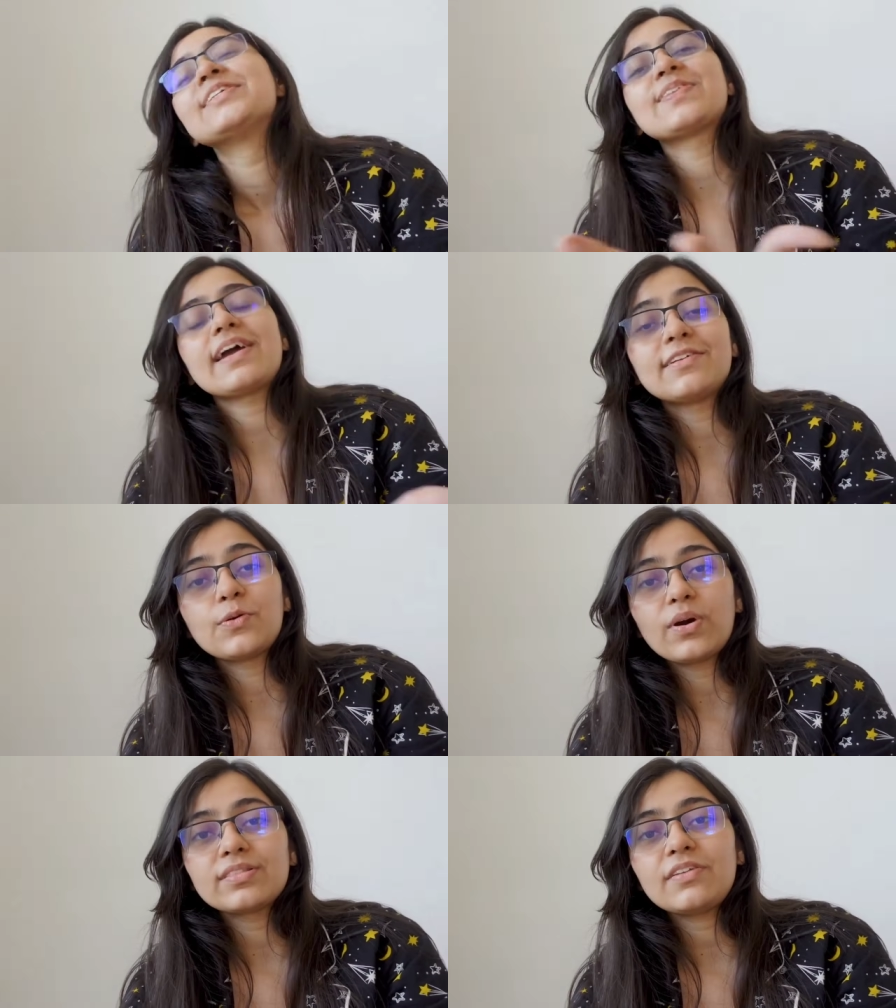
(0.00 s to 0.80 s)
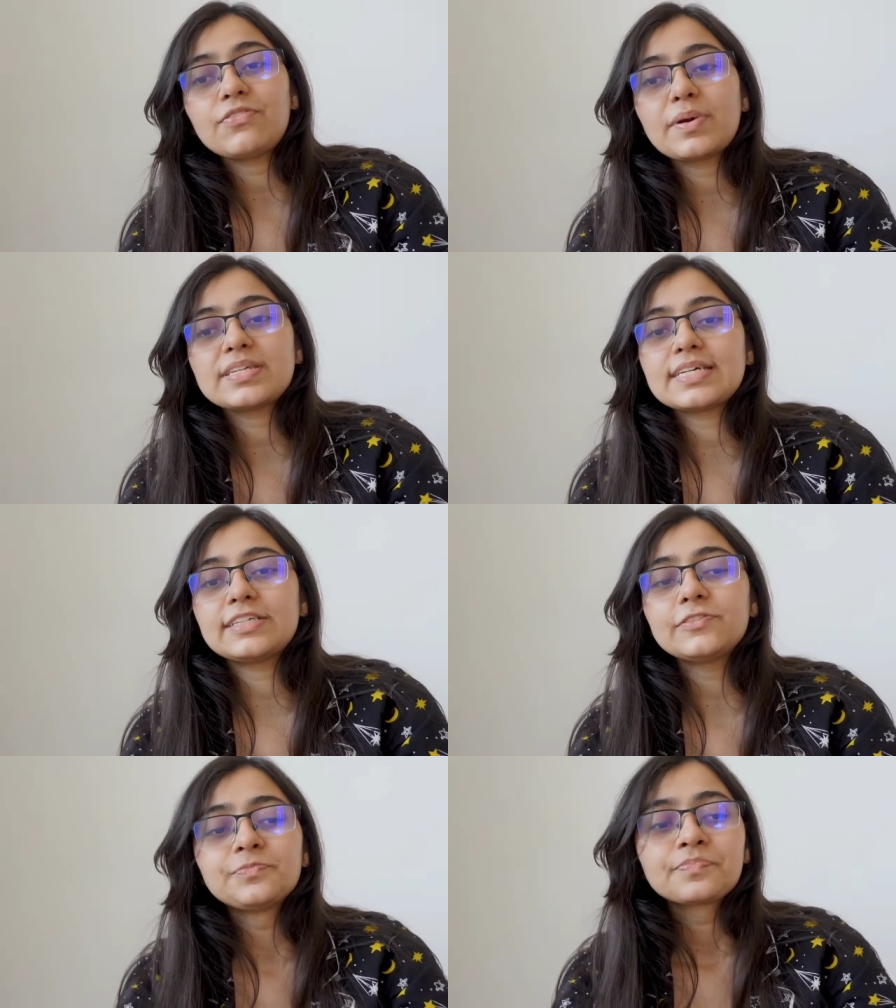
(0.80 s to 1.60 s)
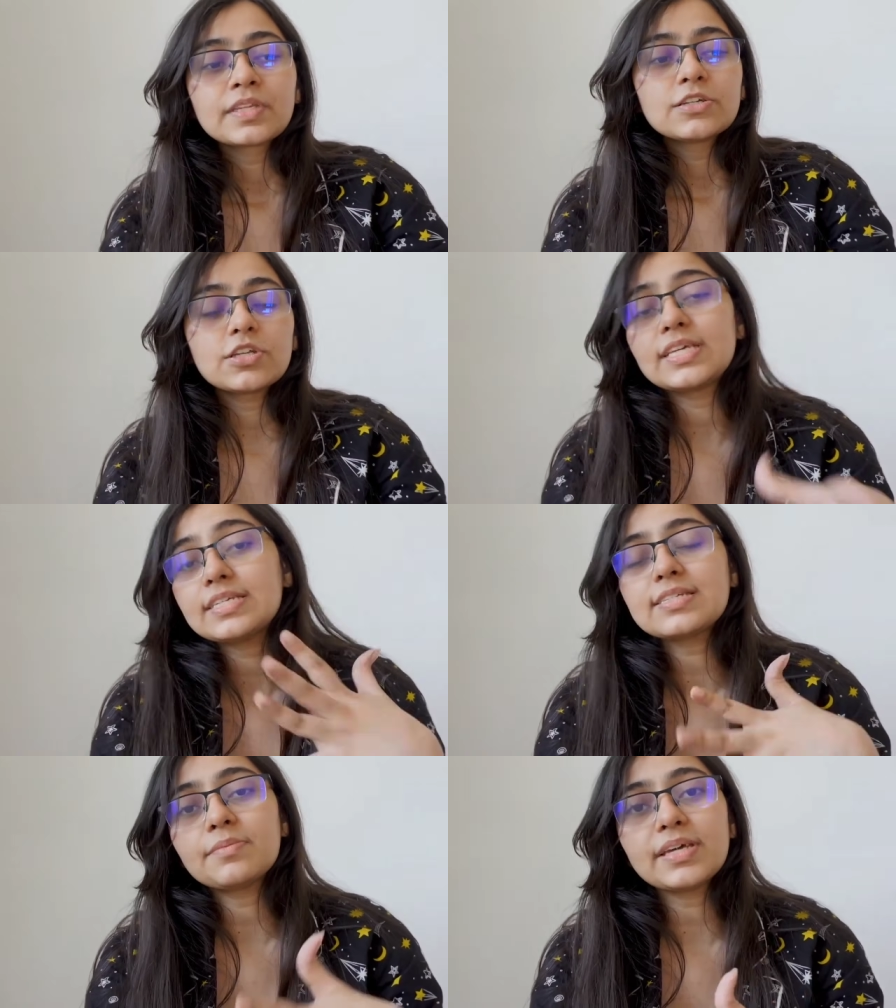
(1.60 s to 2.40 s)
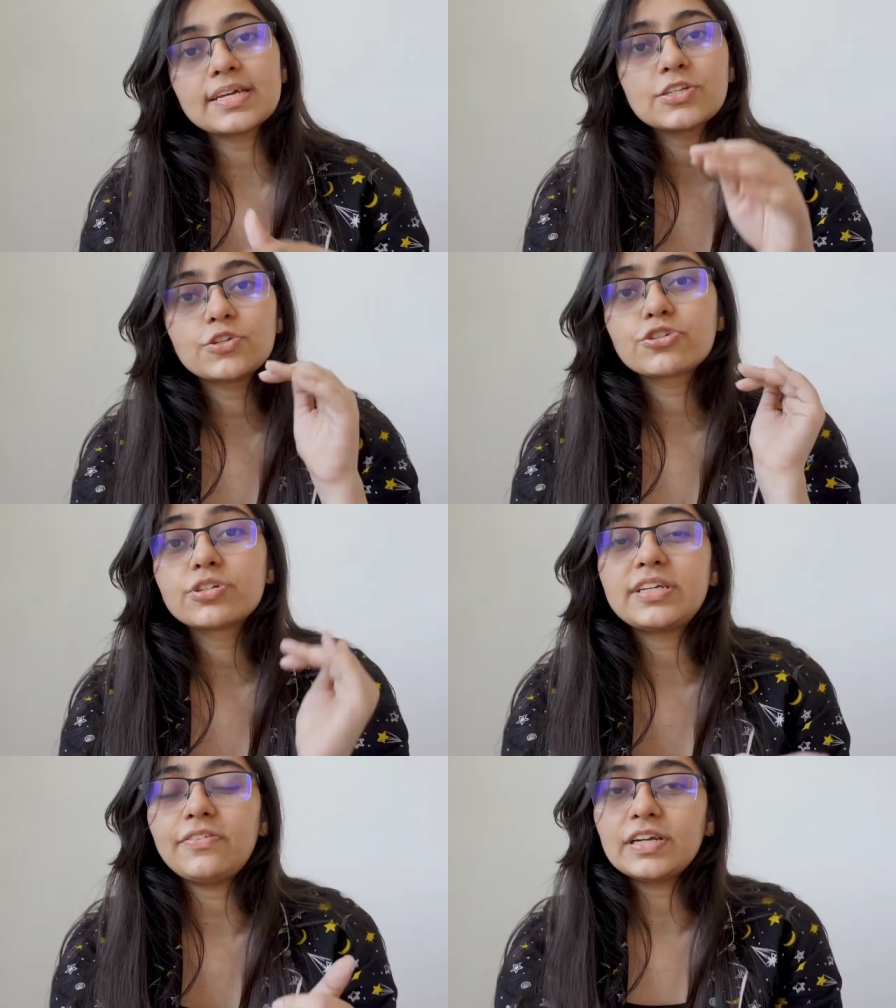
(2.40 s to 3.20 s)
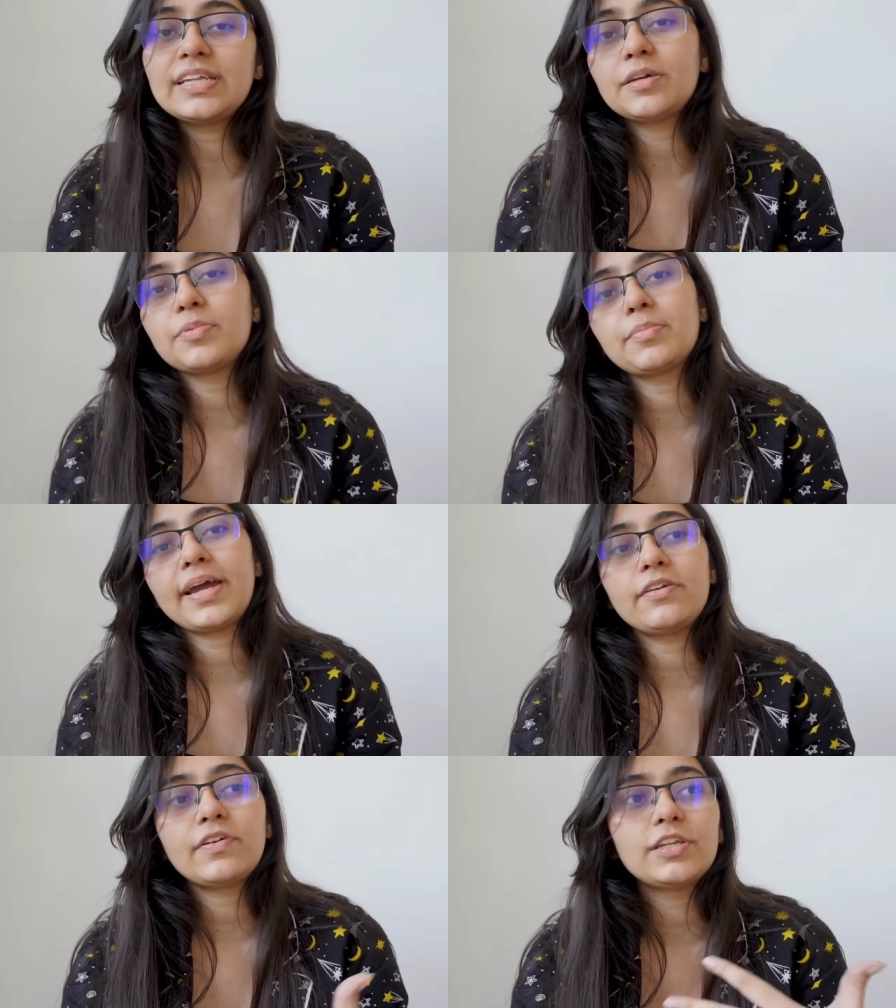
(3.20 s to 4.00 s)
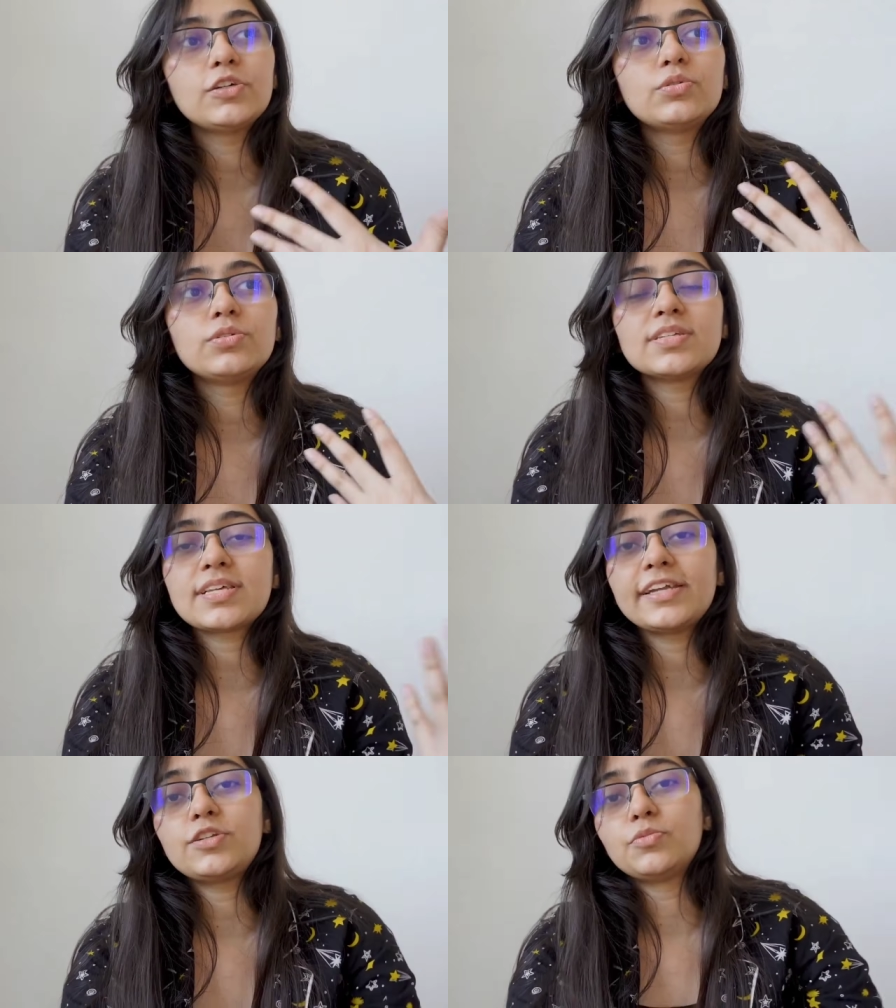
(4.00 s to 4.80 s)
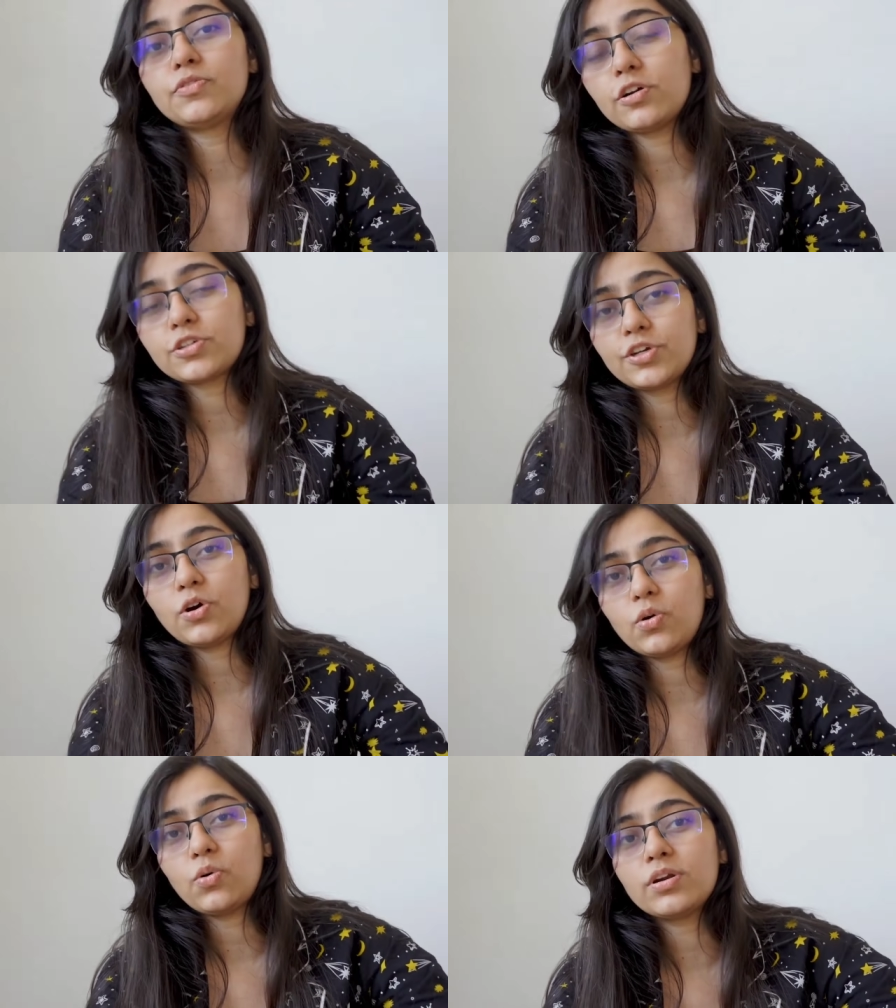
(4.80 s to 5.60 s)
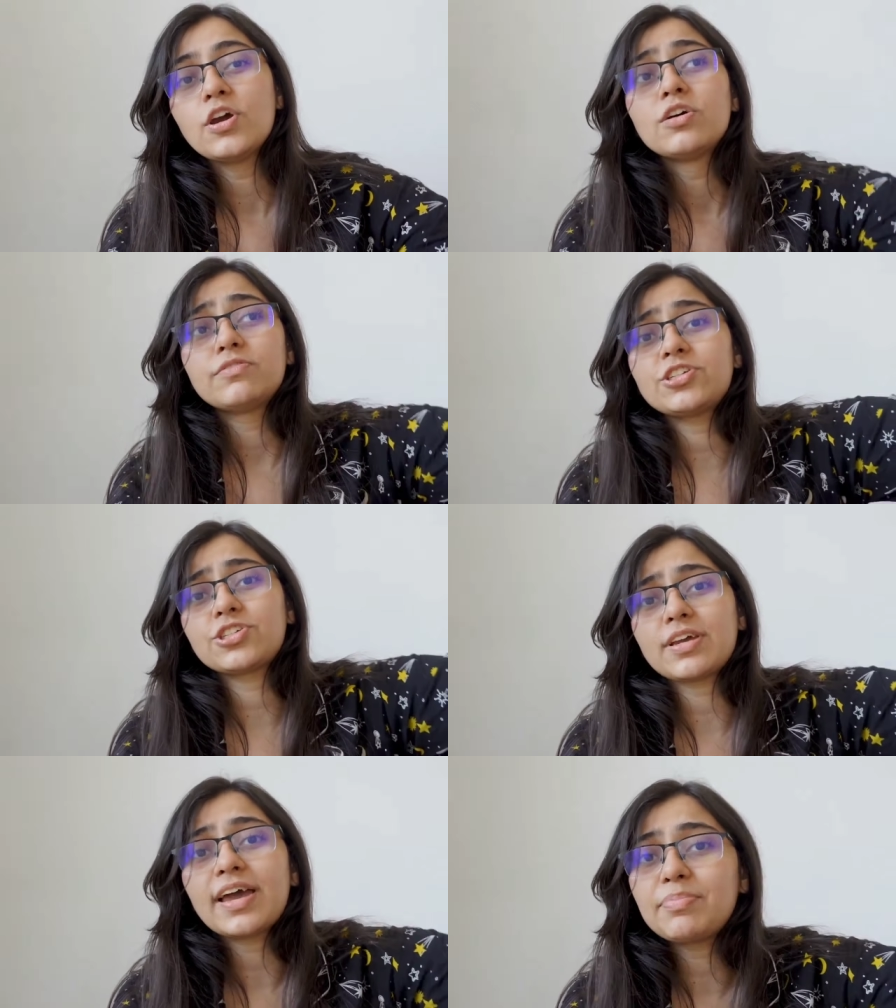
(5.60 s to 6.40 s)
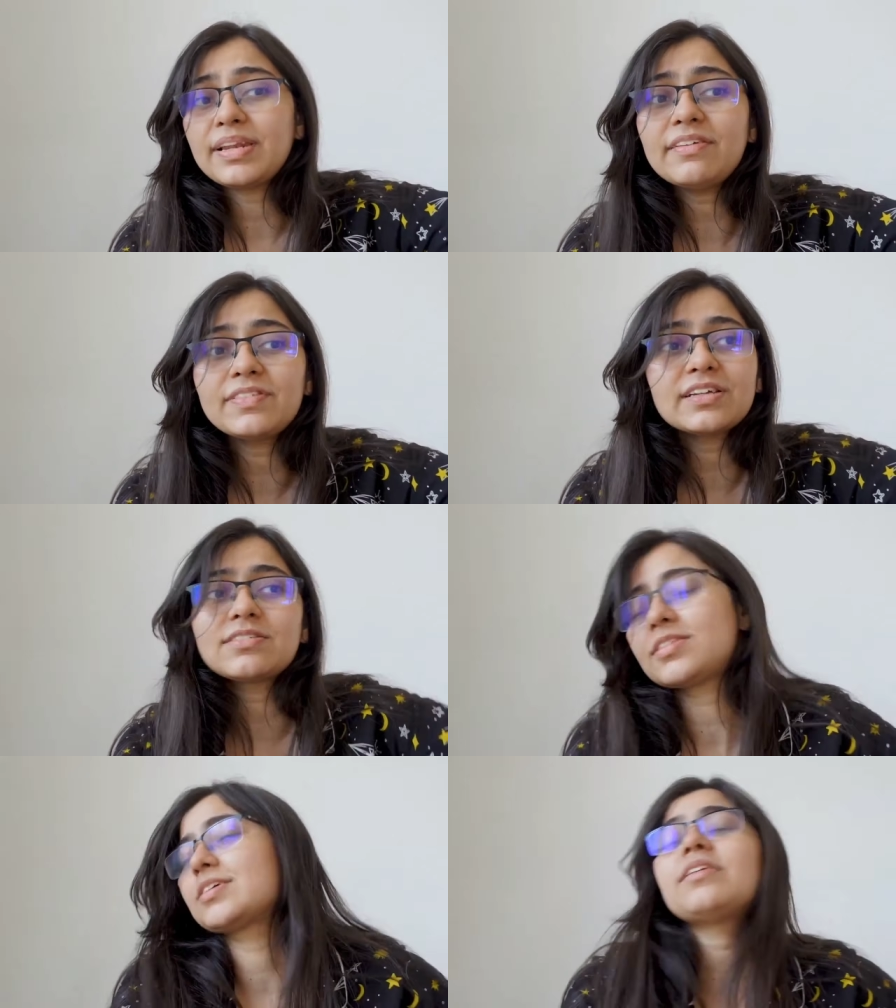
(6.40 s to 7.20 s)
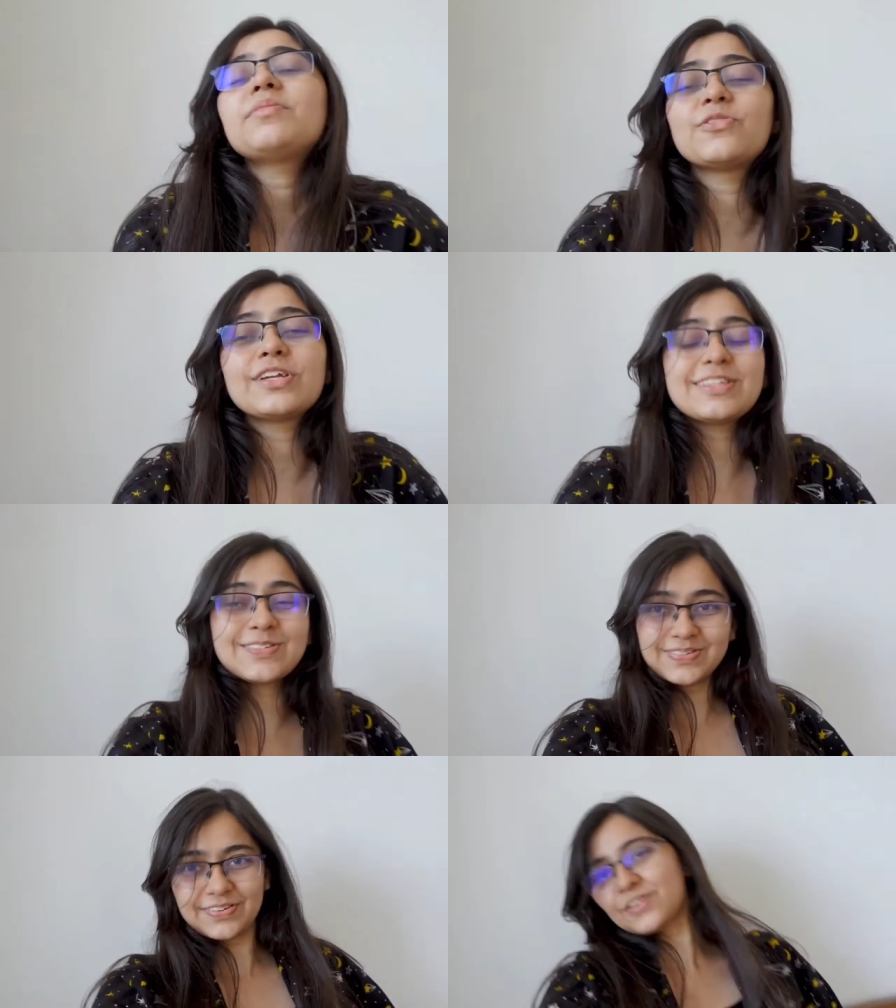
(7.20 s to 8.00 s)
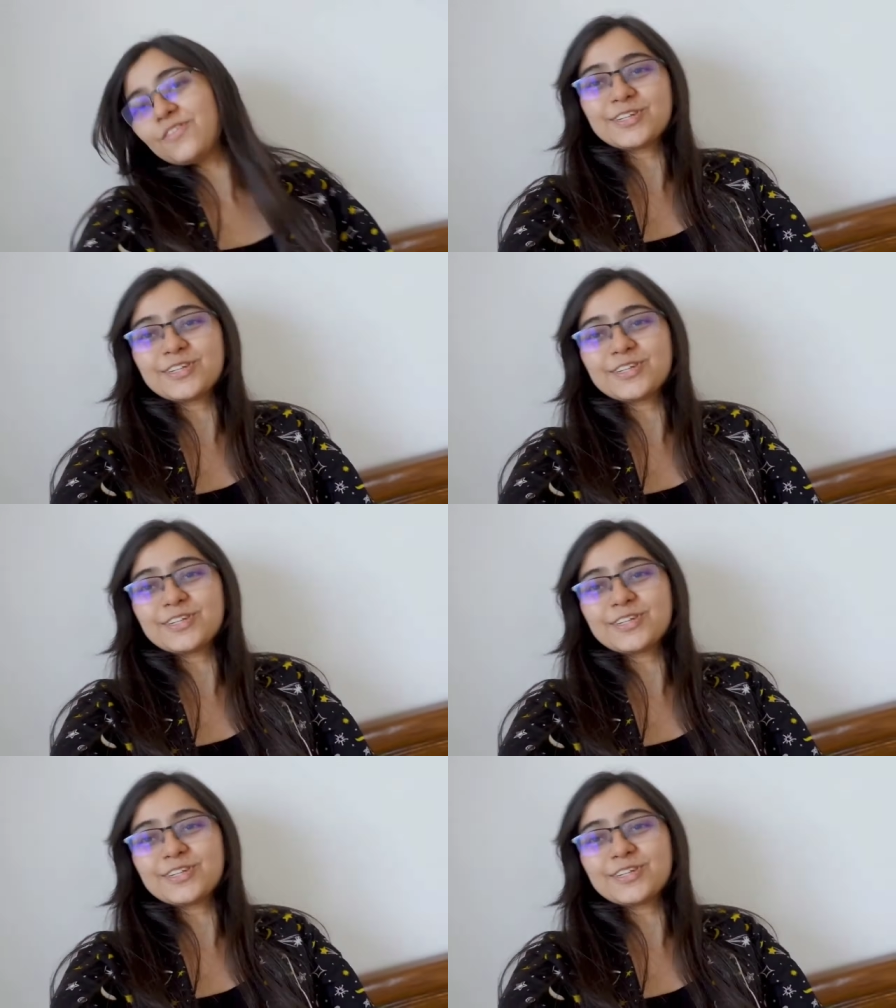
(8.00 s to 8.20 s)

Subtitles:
So I didn't want that for myself. So these are some things you should definitely keep in mind when you decide to move out on your own, which I believe that it's gonna be really soon if you're